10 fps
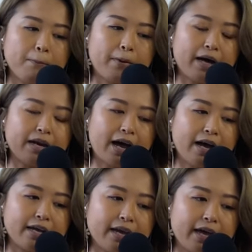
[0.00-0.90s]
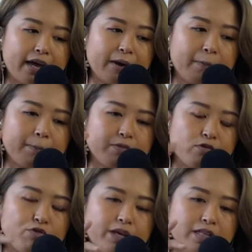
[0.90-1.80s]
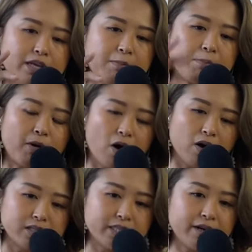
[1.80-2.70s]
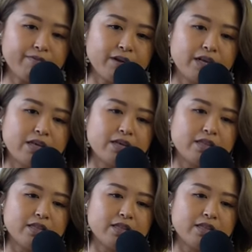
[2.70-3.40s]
But I am really positive